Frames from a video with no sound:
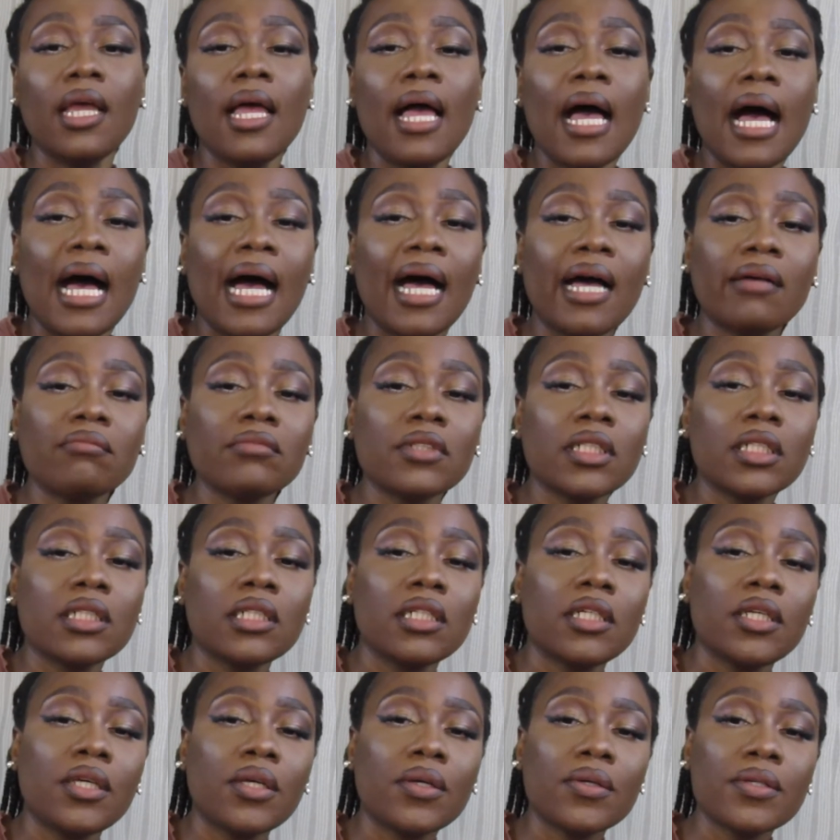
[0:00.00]
I'm
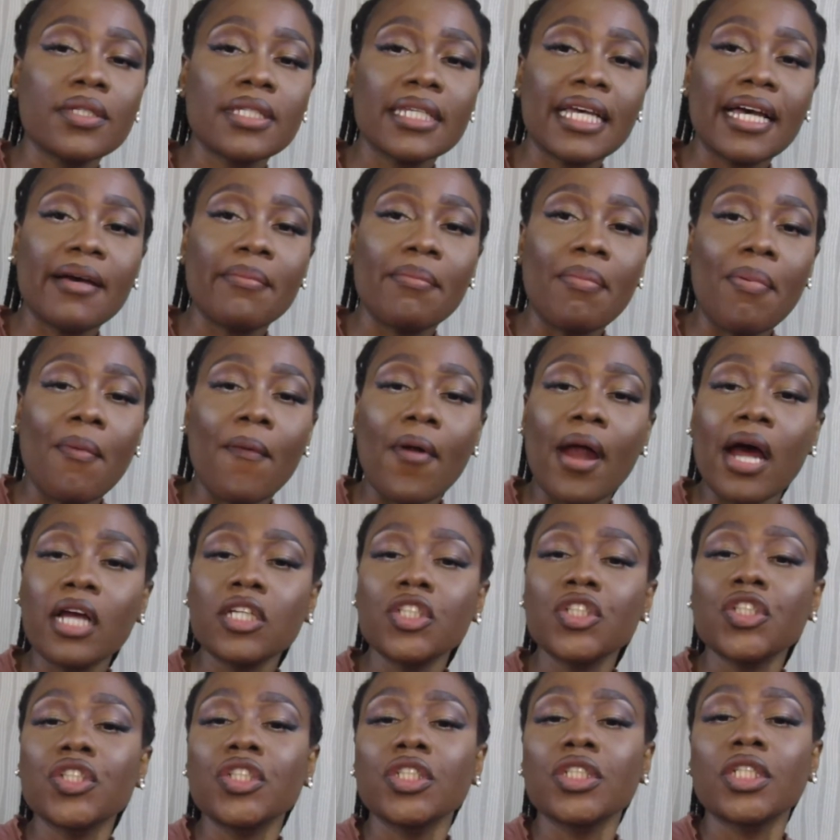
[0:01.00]
going to use a
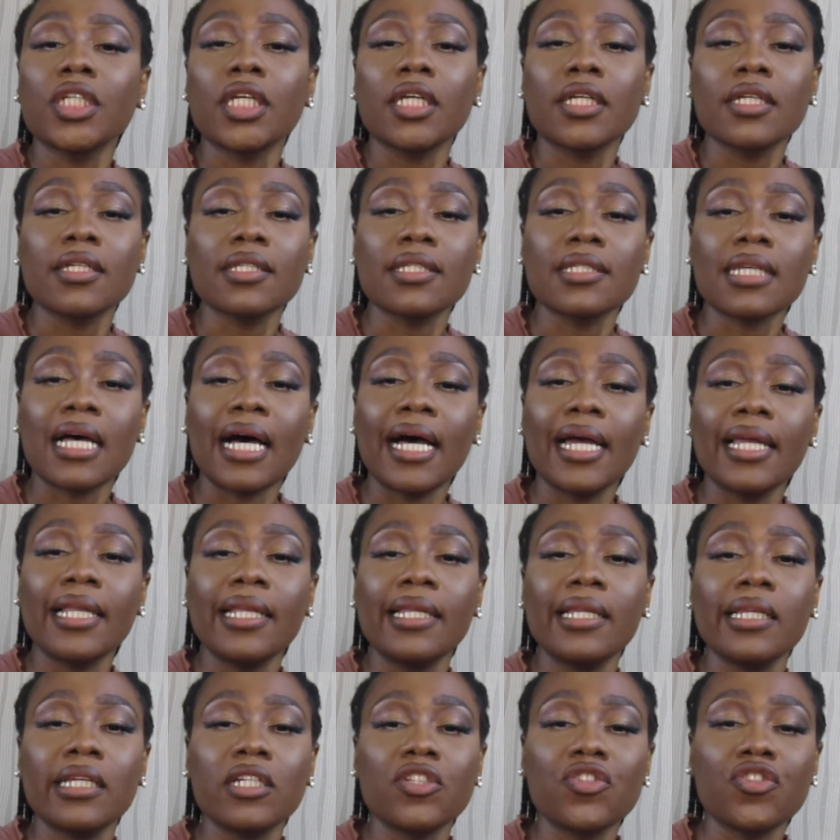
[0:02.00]
brush because
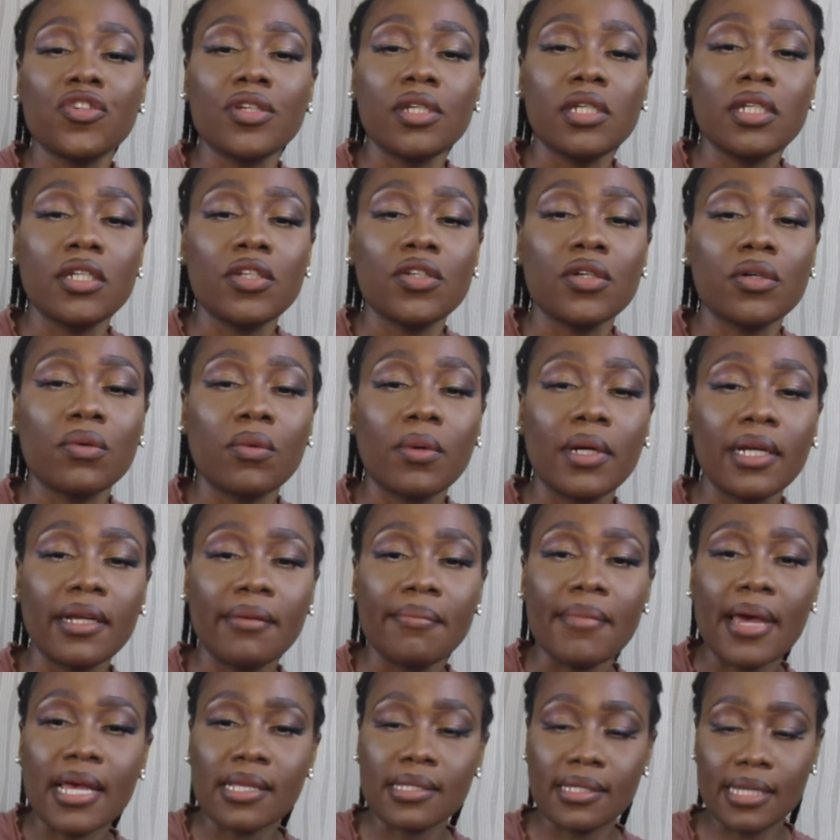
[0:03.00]
I literally don't want to
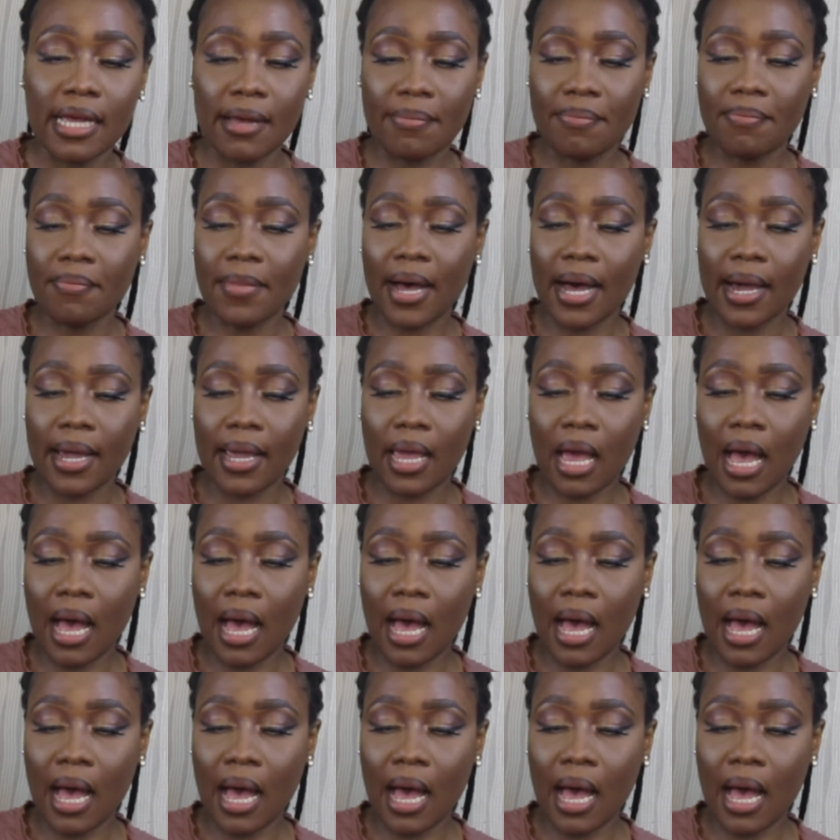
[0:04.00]
mess up my,